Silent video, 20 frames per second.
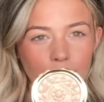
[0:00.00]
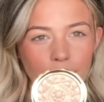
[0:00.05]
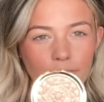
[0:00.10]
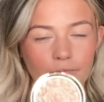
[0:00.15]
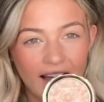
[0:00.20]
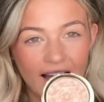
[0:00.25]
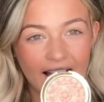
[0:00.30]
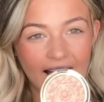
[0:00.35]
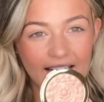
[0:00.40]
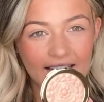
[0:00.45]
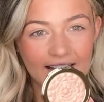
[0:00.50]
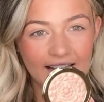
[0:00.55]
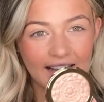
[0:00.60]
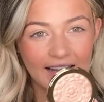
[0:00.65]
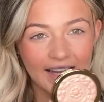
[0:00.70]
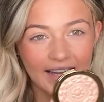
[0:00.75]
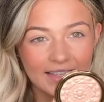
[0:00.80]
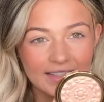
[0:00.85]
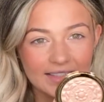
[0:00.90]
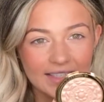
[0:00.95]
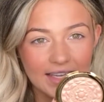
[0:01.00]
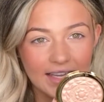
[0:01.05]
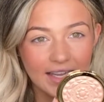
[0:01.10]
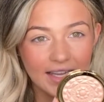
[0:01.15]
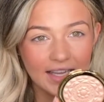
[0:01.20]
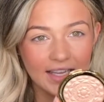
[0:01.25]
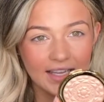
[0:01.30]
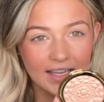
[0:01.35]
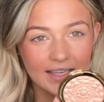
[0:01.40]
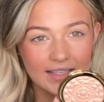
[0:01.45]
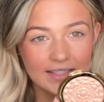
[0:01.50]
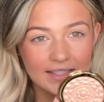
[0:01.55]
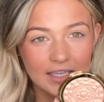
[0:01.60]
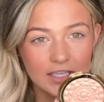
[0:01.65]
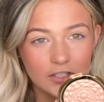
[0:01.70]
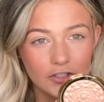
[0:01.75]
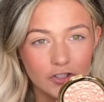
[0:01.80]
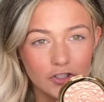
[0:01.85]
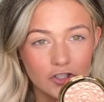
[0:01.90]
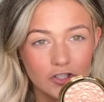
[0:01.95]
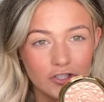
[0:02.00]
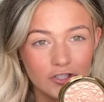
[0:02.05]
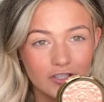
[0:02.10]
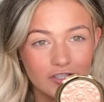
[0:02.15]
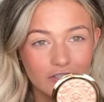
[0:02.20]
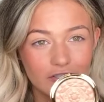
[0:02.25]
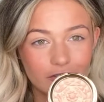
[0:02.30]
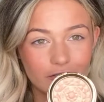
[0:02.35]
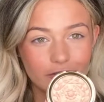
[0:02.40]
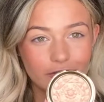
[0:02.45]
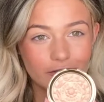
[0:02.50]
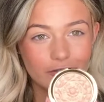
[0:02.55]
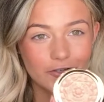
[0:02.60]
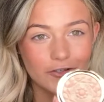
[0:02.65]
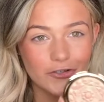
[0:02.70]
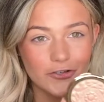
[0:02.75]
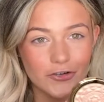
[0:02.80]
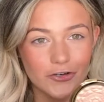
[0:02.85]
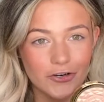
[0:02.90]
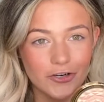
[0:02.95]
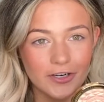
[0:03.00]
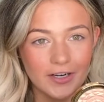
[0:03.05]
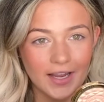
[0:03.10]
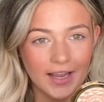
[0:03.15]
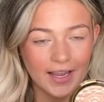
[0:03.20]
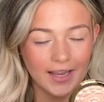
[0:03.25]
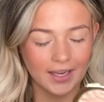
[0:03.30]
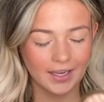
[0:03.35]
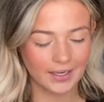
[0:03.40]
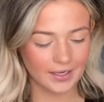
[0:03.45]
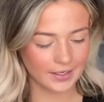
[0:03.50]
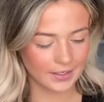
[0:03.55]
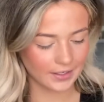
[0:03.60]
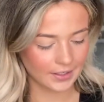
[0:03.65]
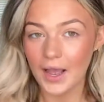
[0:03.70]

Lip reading: And it is stunning.